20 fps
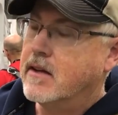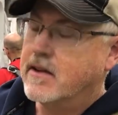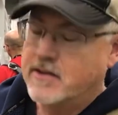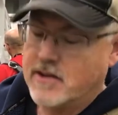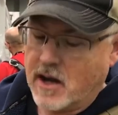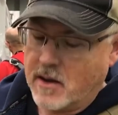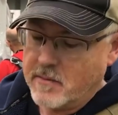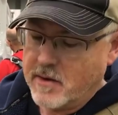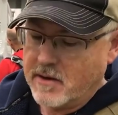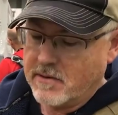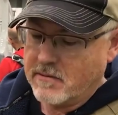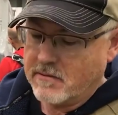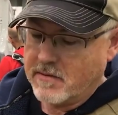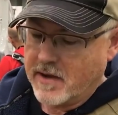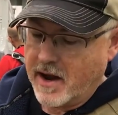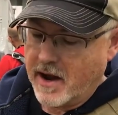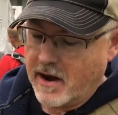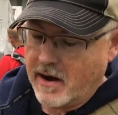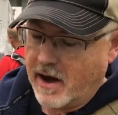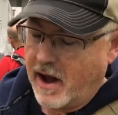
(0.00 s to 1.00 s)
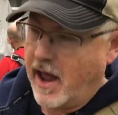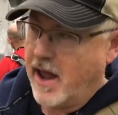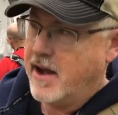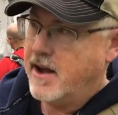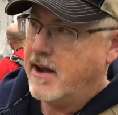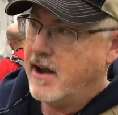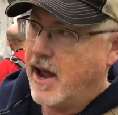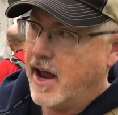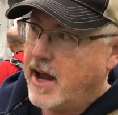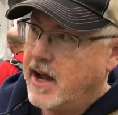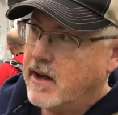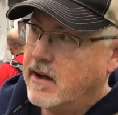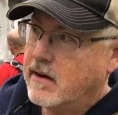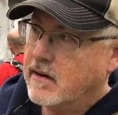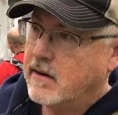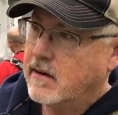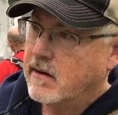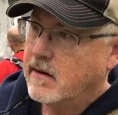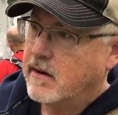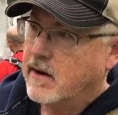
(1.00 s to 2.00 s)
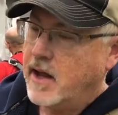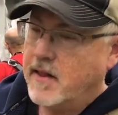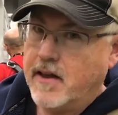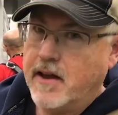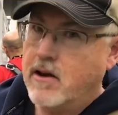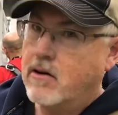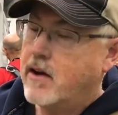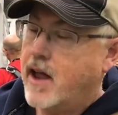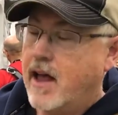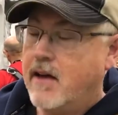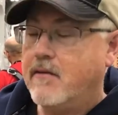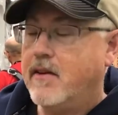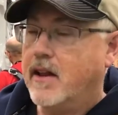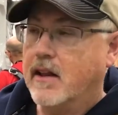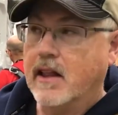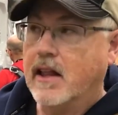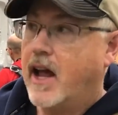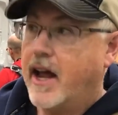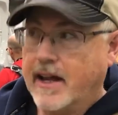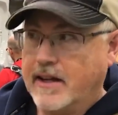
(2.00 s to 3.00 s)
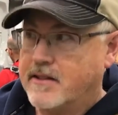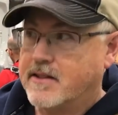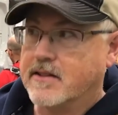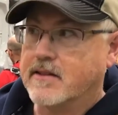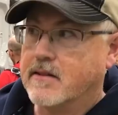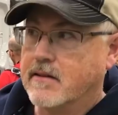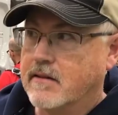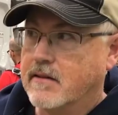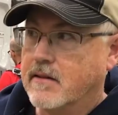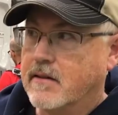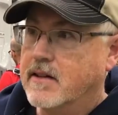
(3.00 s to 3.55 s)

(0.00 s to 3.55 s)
so I'm either there at night and they don't have any lights.